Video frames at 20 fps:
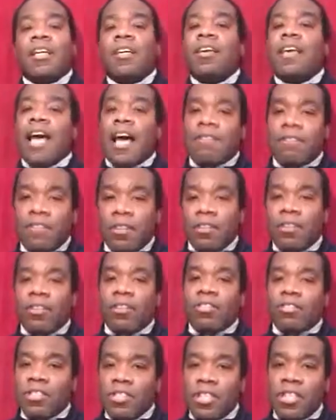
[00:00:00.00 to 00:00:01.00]
You have to
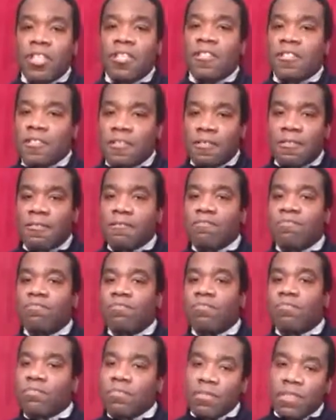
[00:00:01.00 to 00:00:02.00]
learn to just
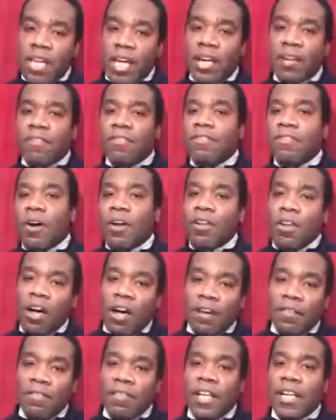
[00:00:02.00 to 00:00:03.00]
let it fall
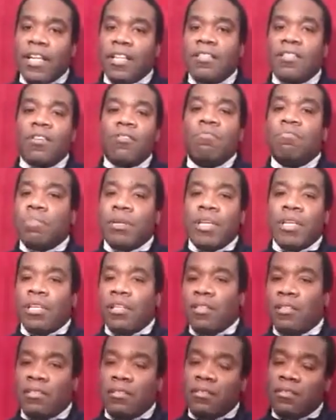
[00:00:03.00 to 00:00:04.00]
off. Don't
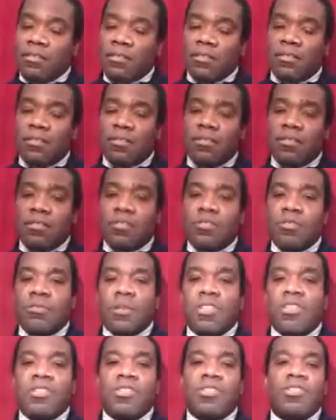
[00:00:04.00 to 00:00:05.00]
be too
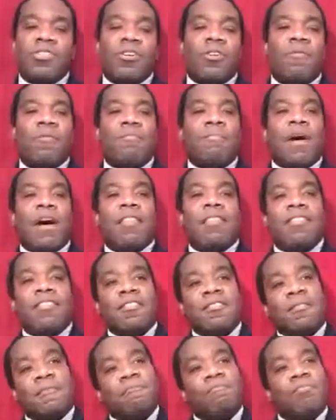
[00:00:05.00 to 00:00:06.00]
much disturbed by
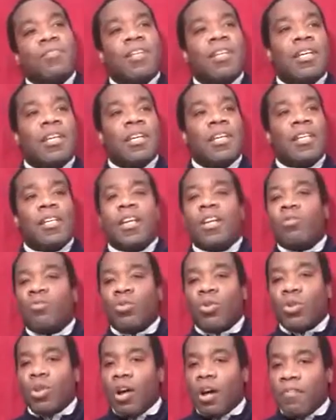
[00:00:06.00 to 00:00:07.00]
this. Let it
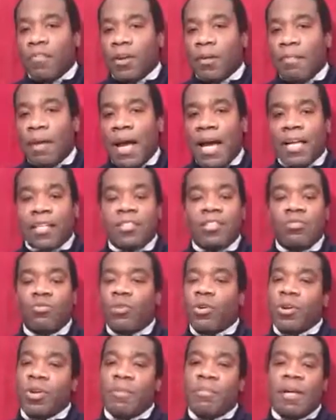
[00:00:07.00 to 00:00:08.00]
roll off your back. Don't
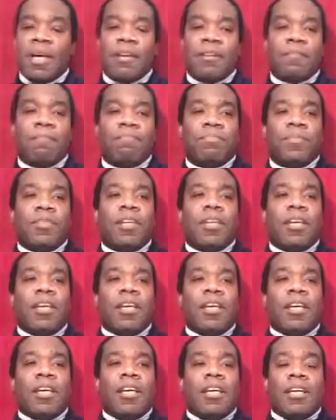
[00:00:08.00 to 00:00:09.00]
worry about it.
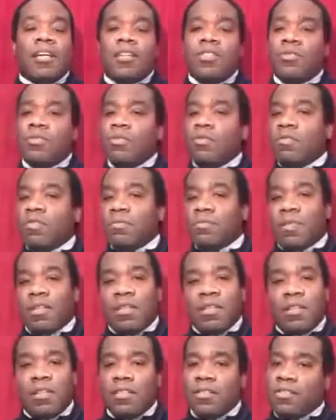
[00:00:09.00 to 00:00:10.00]
And Dhruva
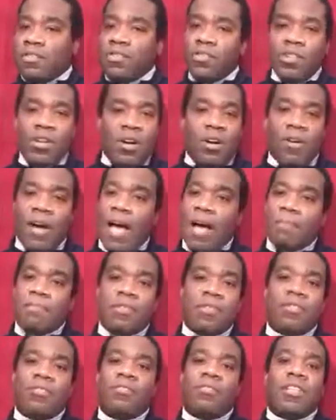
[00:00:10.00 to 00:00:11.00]
Maharaj said, no,
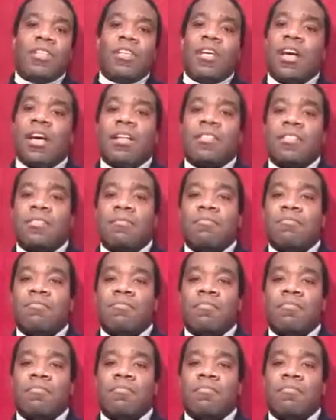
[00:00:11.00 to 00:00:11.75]
absolutely not.